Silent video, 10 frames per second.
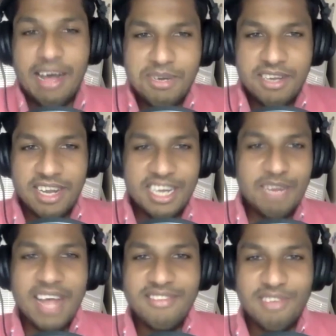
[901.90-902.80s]
been dying
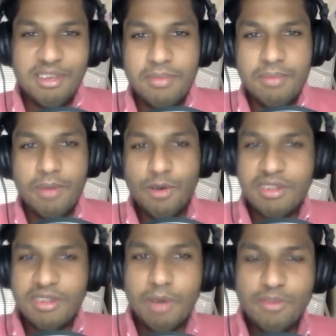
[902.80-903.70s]
to ask you
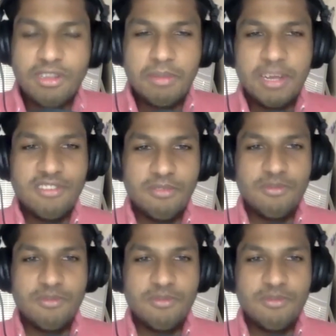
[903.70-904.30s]
mostly mostly because